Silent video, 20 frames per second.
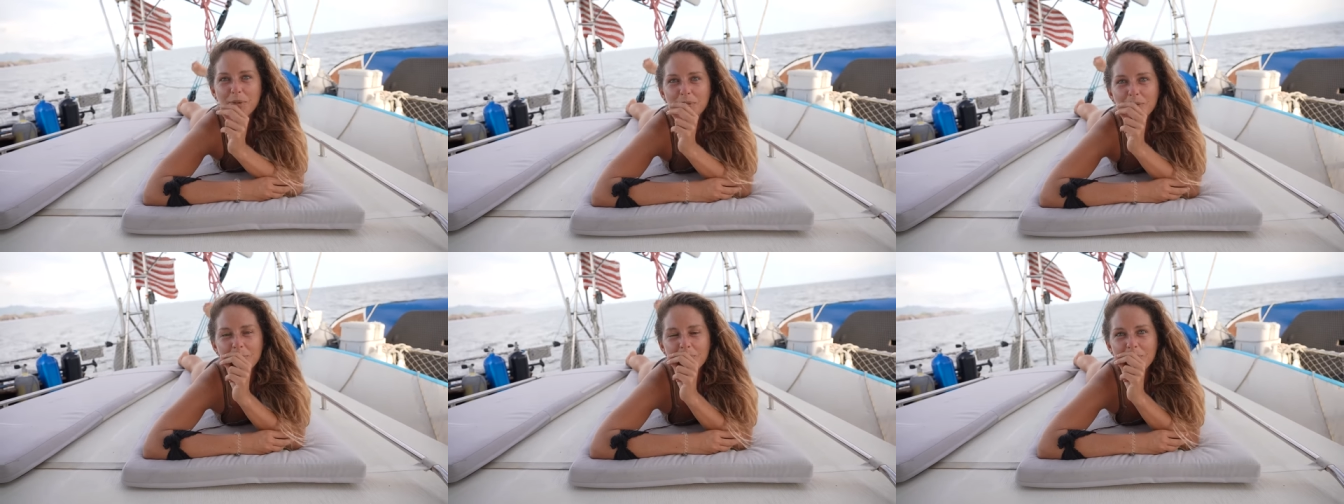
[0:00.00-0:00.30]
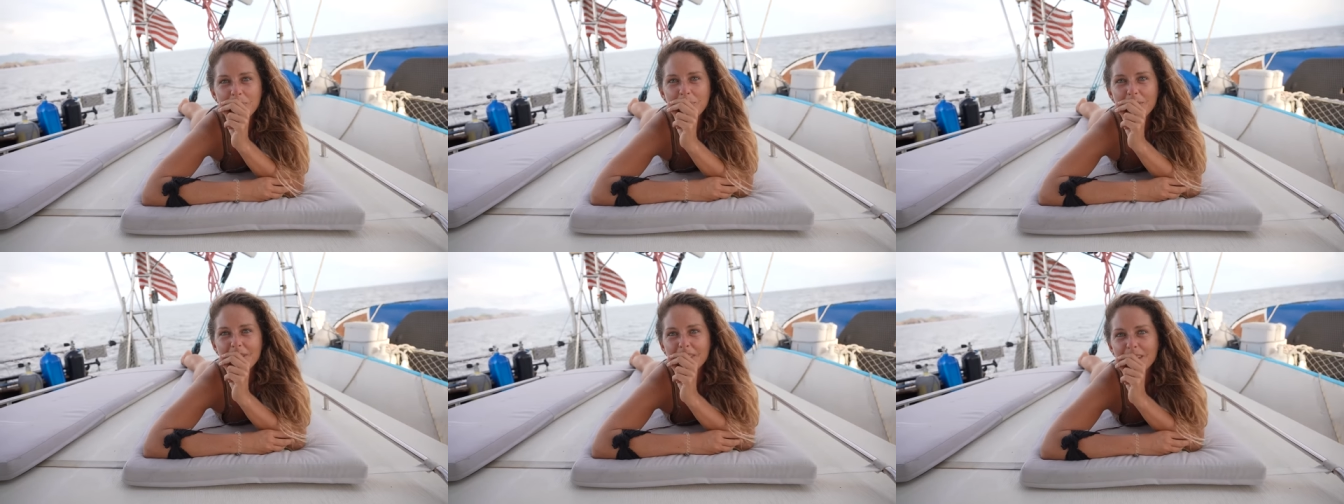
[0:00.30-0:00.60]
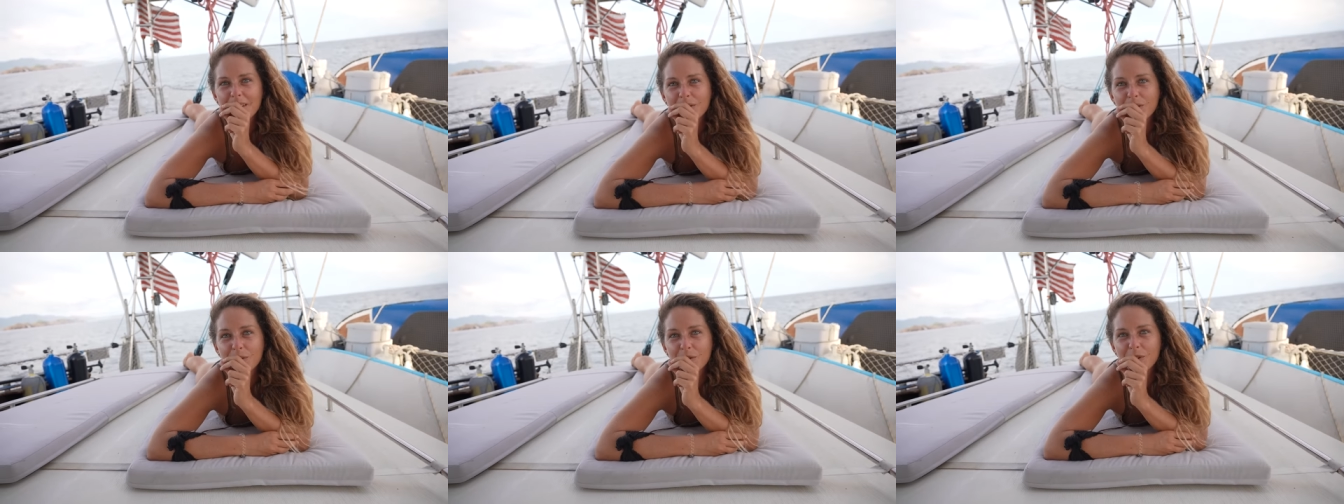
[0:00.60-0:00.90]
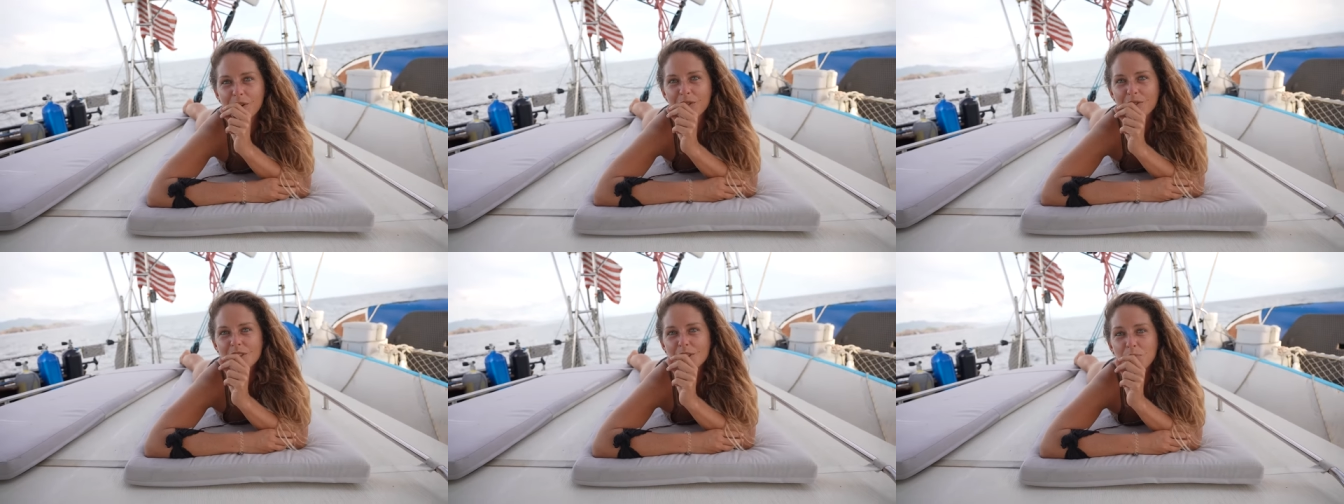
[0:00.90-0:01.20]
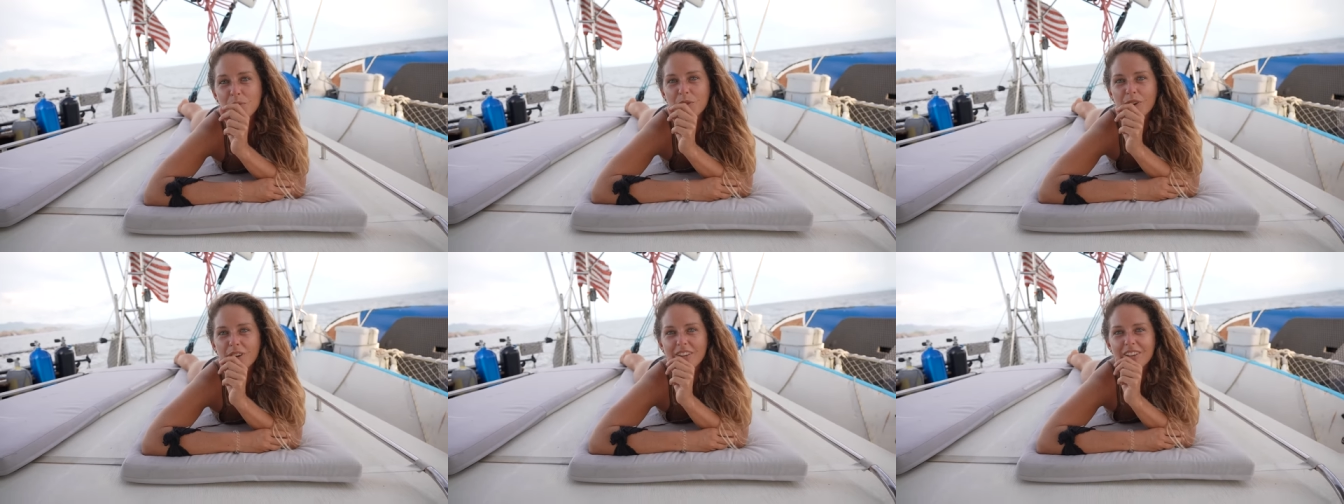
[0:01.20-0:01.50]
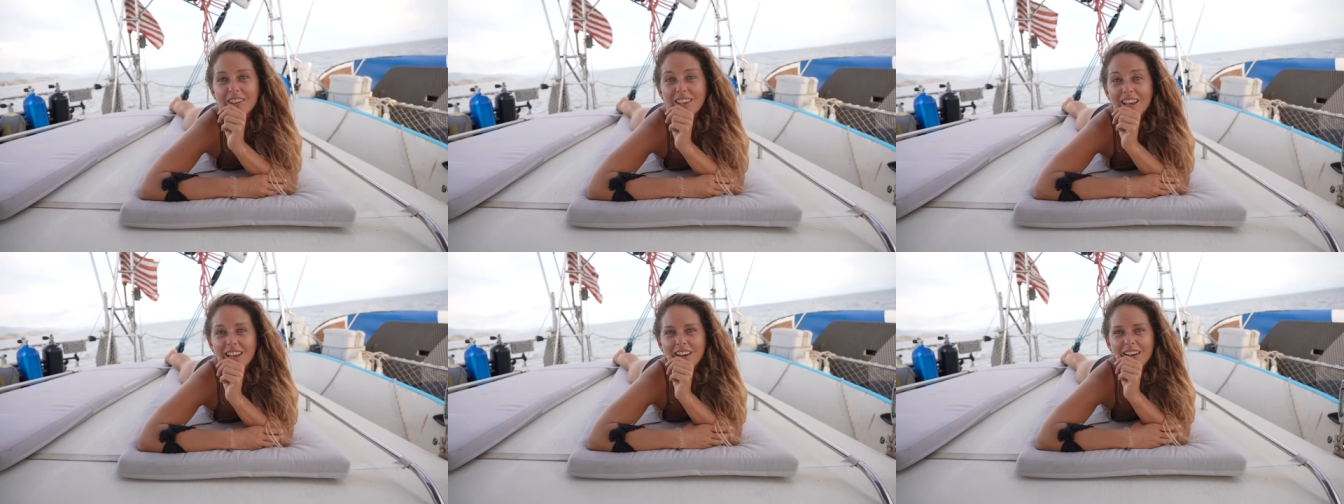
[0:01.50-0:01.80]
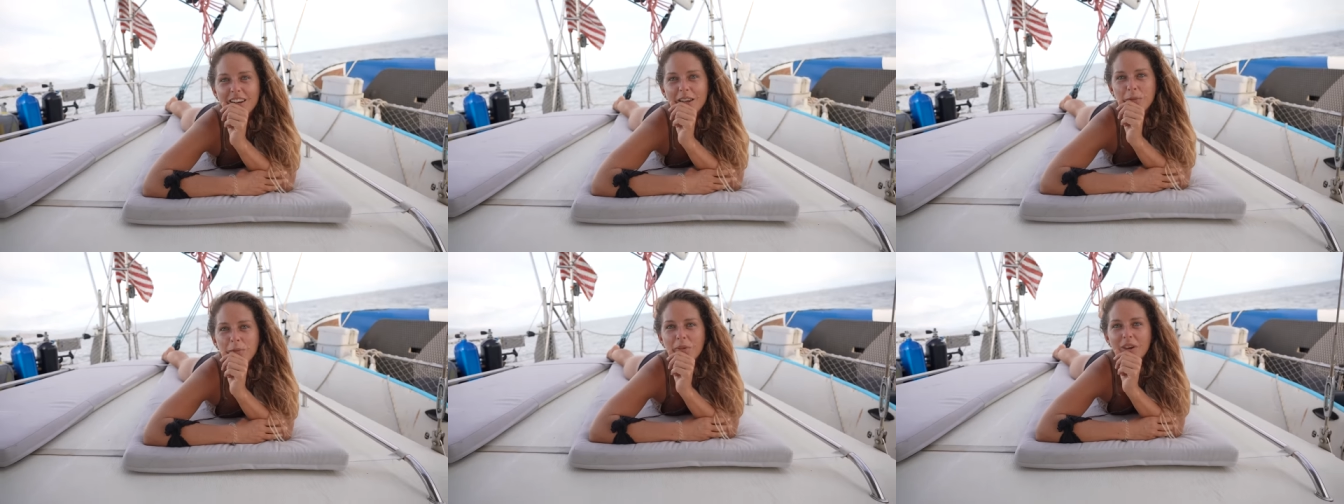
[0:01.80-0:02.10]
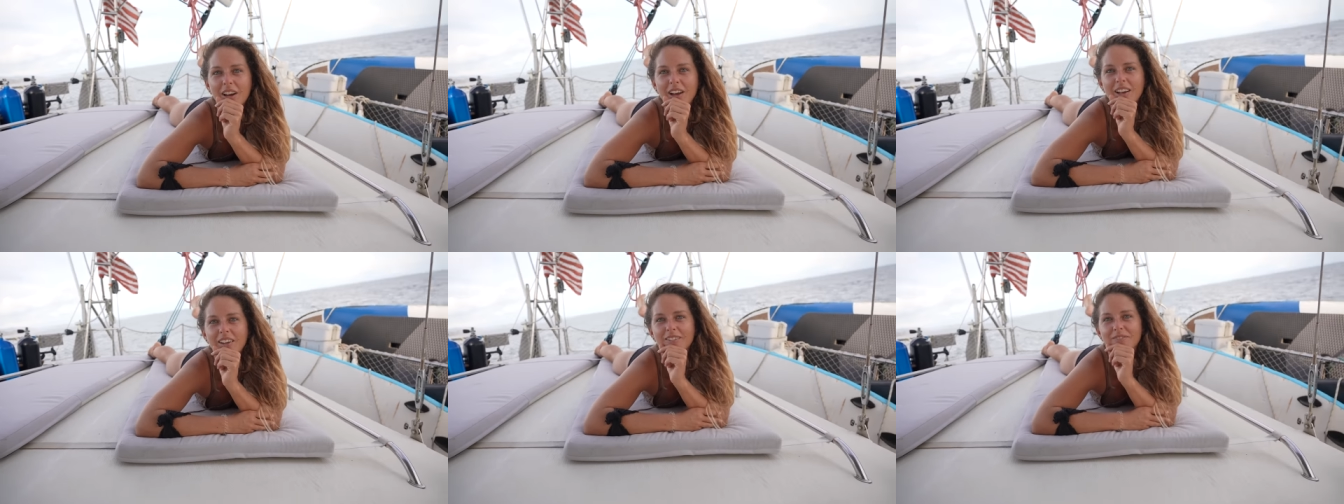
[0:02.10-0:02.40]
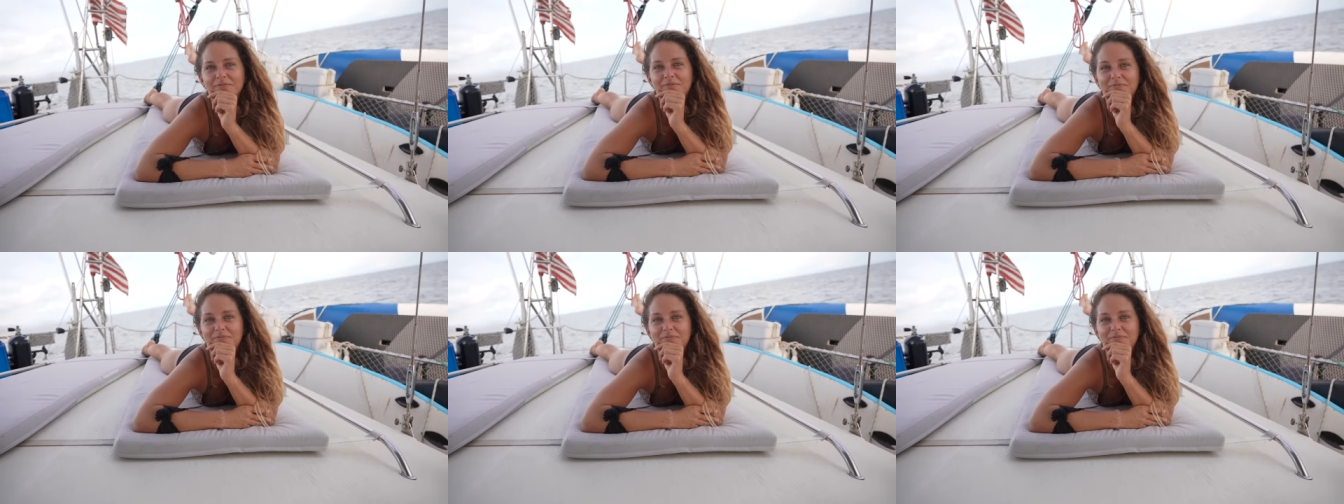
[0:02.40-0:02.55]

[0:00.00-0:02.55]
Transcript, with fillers: Uh-oh. We won't spoil the ending, but